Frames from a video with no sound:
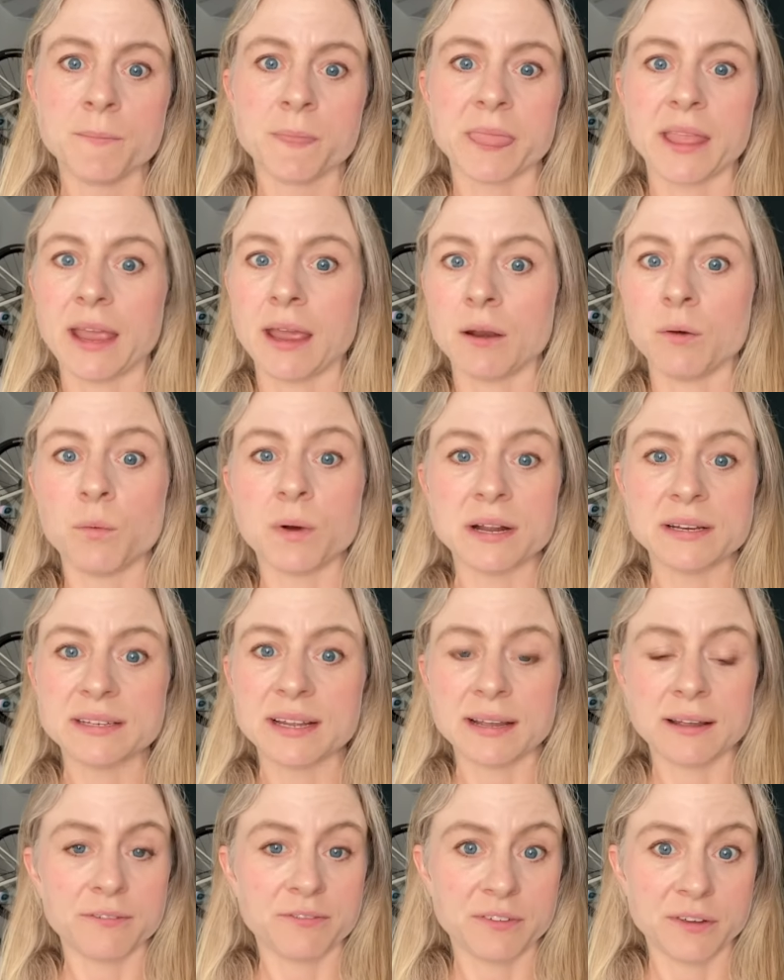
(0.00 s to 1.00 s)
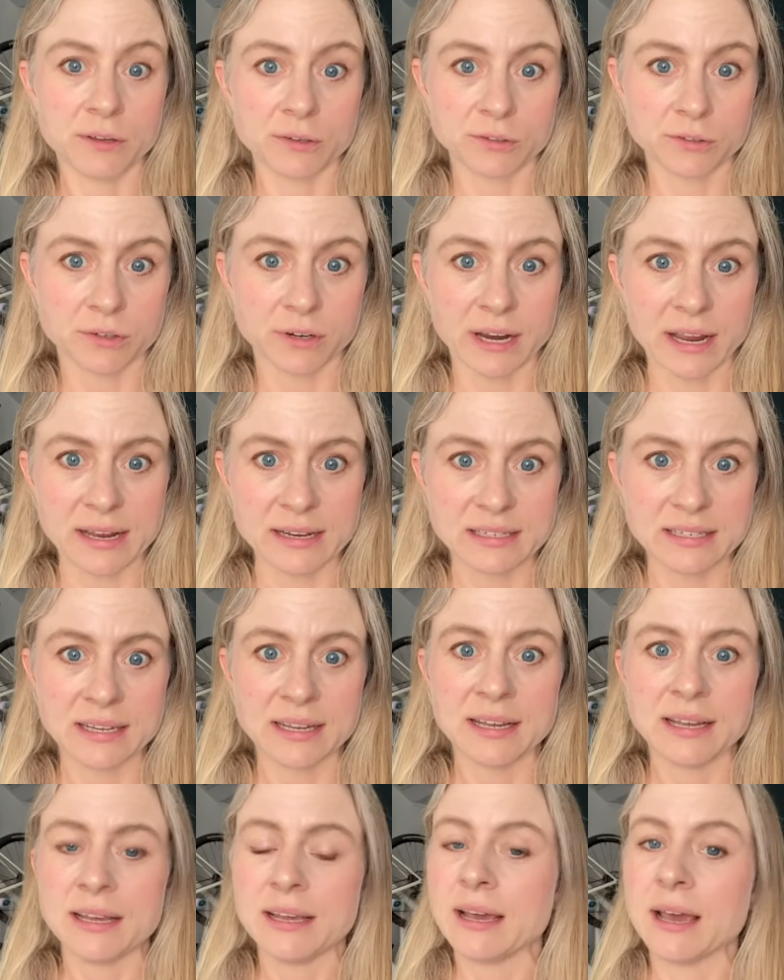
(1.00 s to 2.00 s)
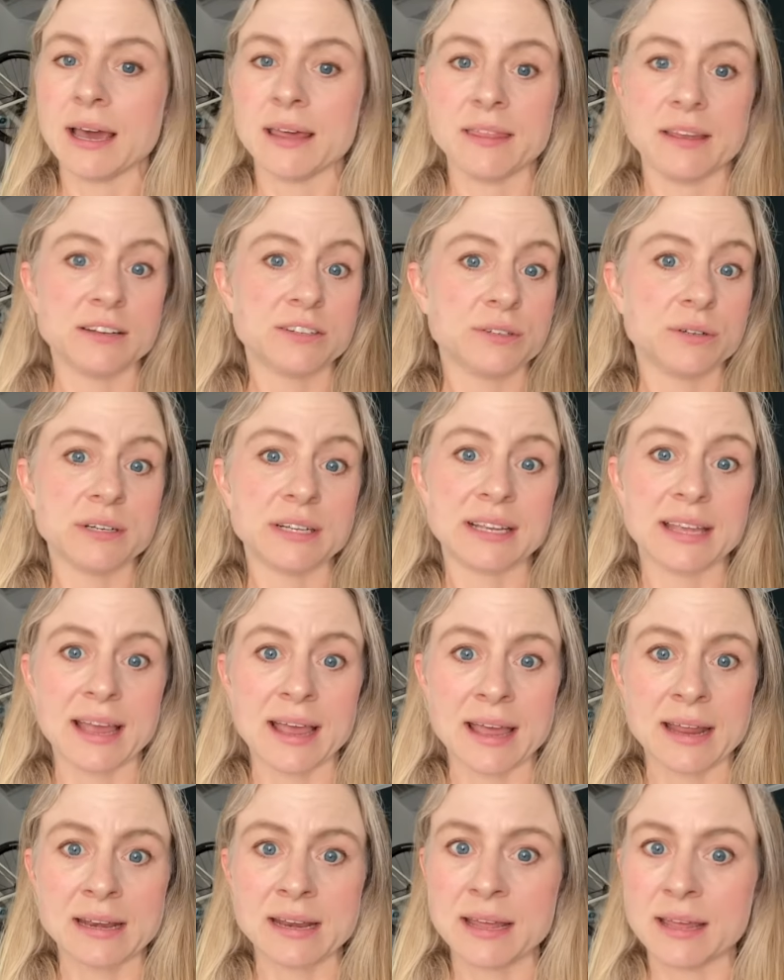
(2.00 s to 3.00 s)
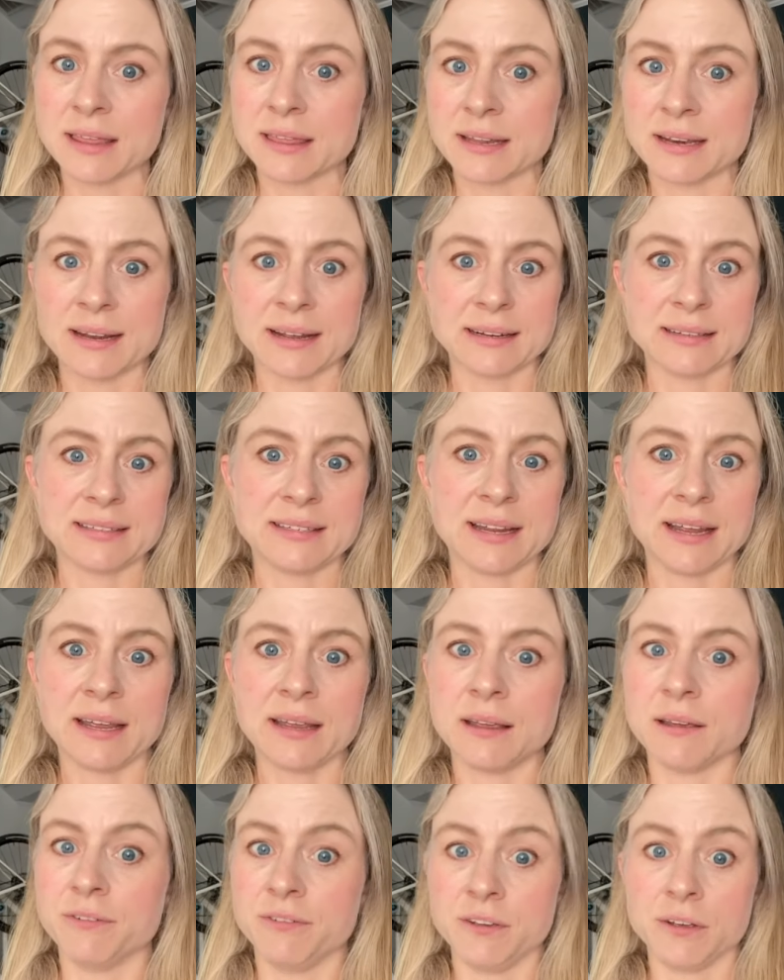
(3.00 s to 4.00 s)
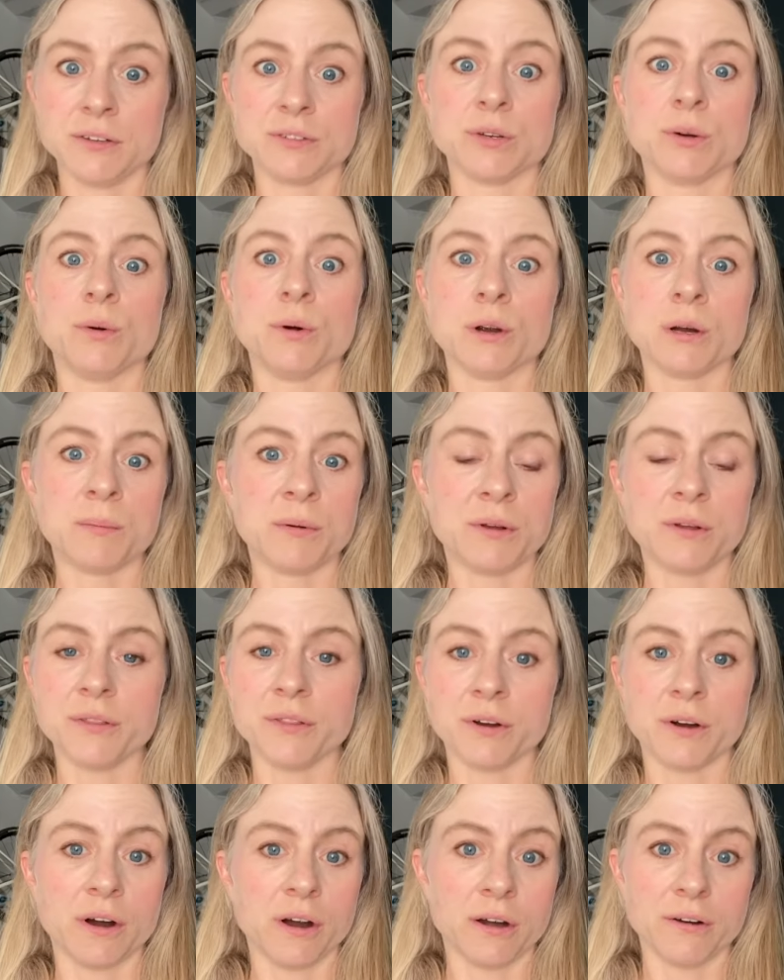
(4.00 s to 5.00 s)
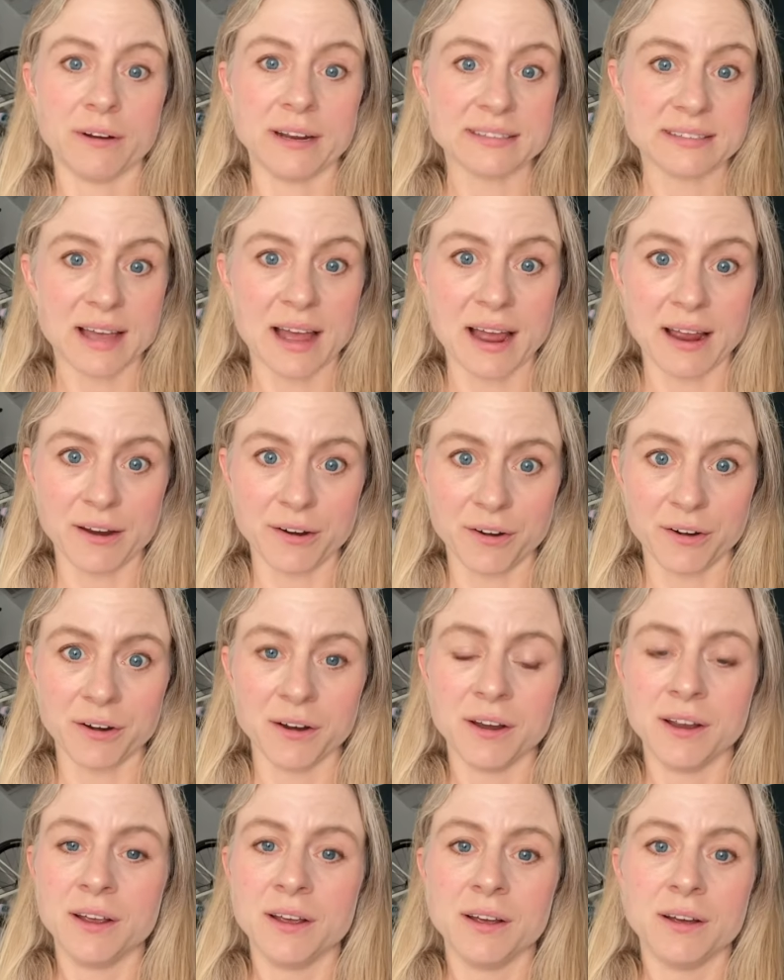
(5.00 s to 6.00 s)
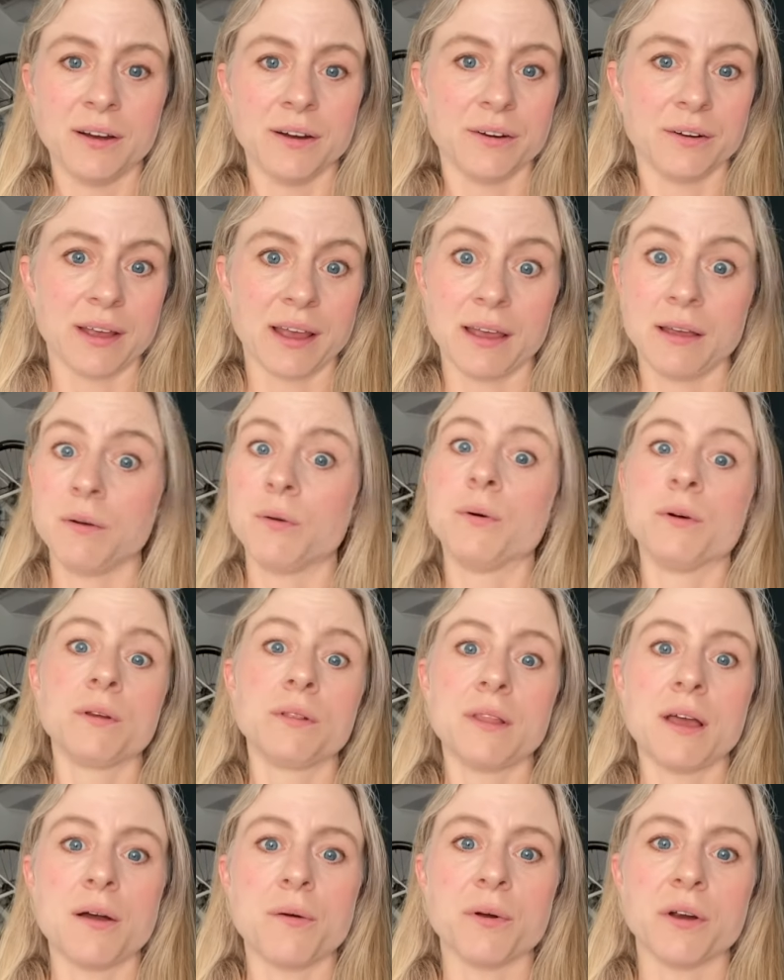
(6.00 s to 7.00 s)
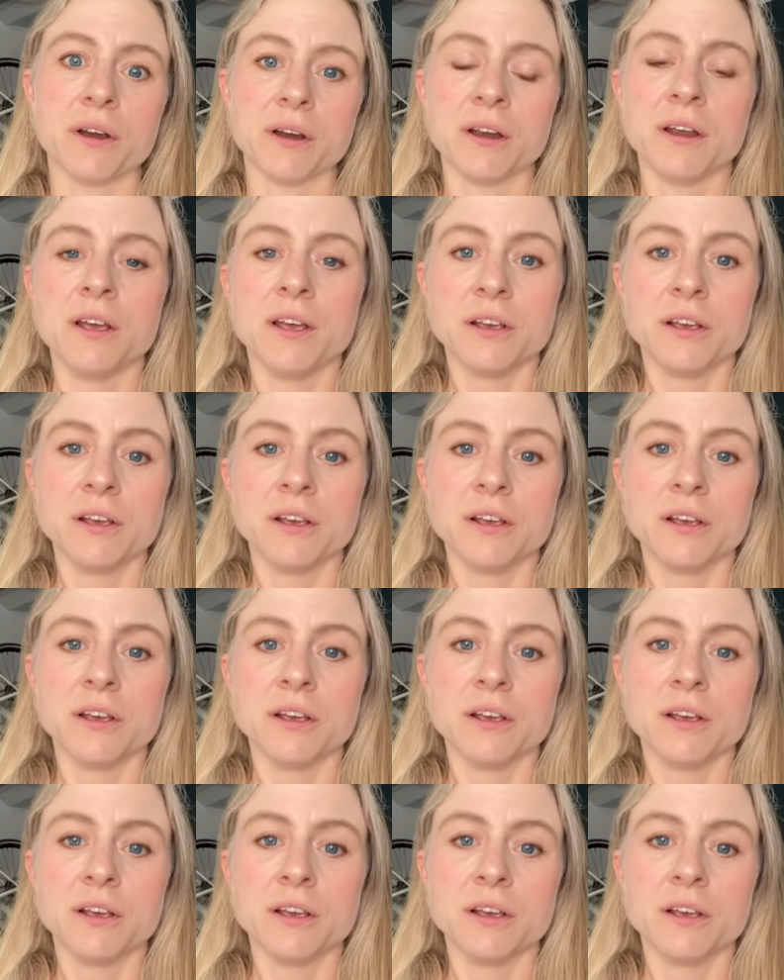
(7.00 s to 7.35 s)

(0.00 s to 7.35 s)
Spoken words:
And one day it feels great. And they do it again. The next day it feels horrible and their heart rate's higher, okay, or lower.